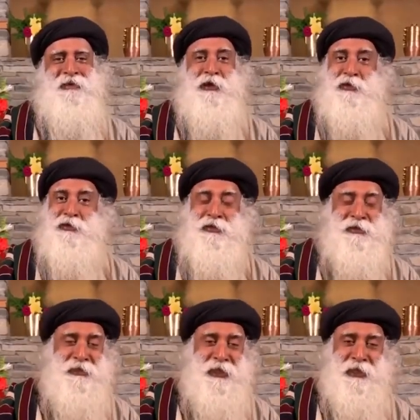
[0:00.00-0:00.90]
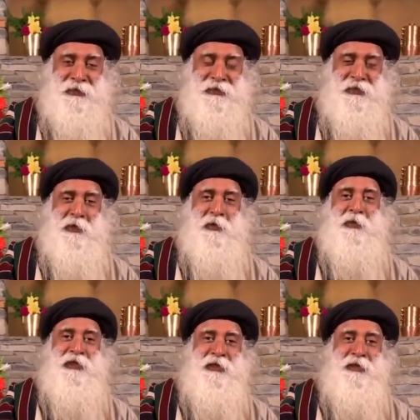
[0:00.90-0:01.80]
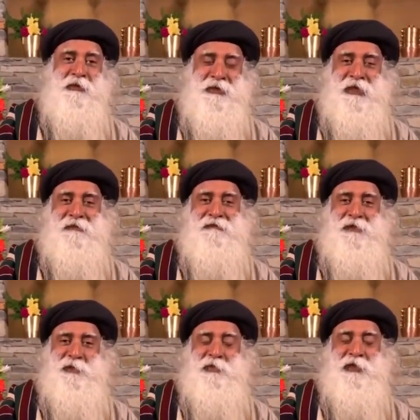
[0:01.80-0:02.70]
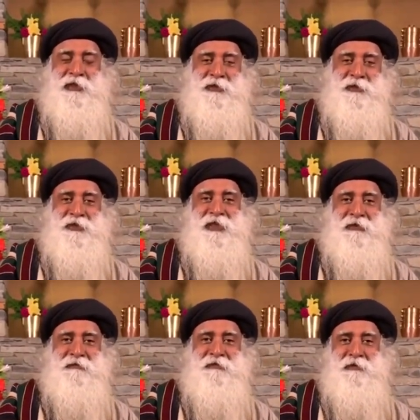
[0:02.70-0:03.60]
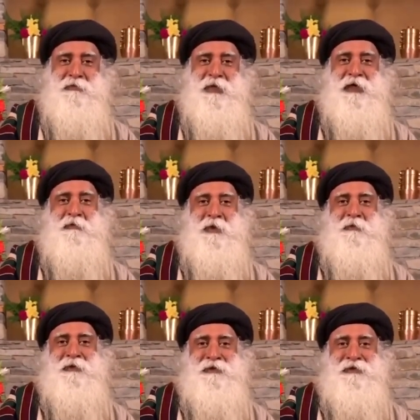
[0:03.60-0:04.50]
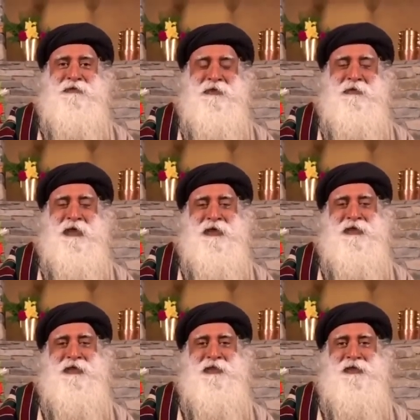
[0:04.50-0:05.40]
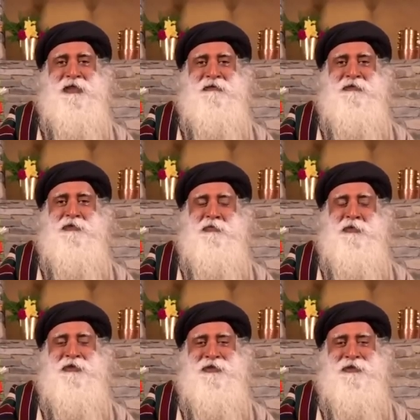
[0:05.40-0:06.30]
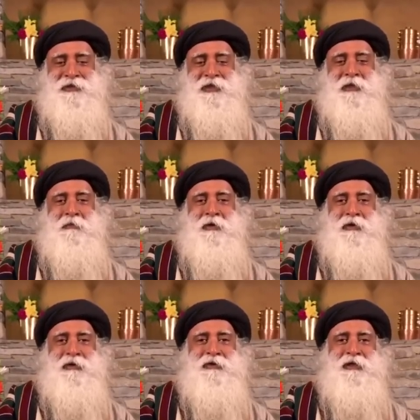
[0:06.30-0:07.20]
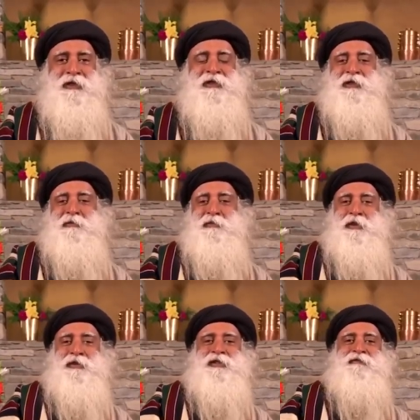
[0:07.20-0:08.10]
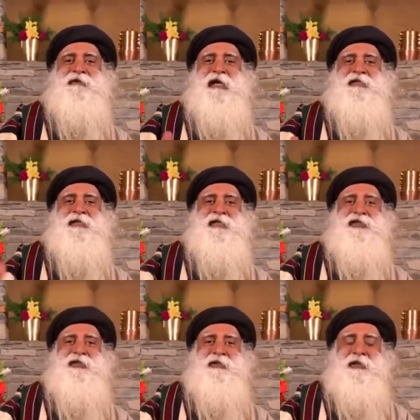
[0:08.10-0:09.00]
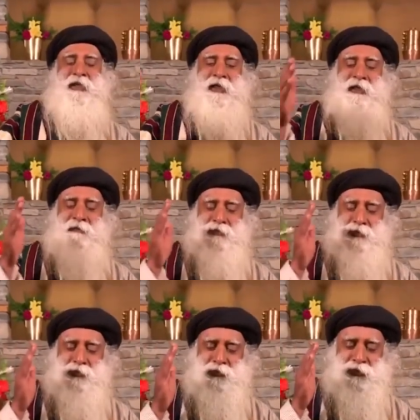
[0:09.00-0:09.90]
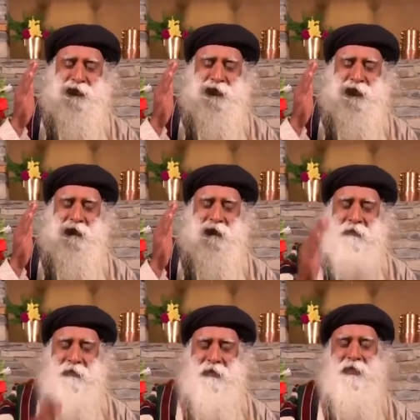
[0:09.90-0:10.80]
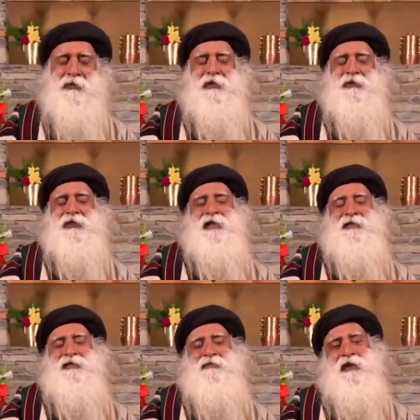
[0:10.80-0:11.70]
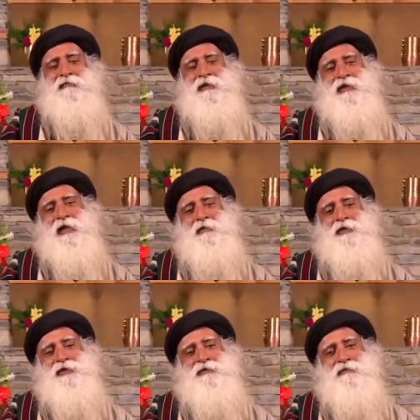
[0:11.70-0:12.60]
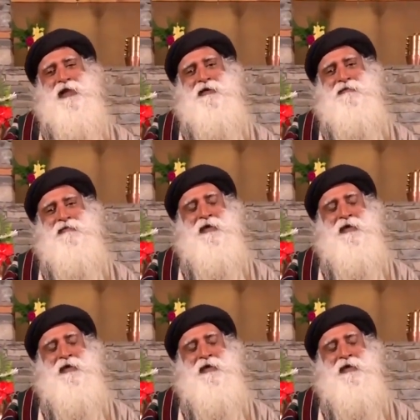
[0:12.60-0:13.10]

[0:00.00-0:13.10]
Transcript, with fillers: Not just that, within yourself, you split yourself into many people by cutting yourself into pieces because this is the process of dissection. If you use only your intellect for every dimension of life,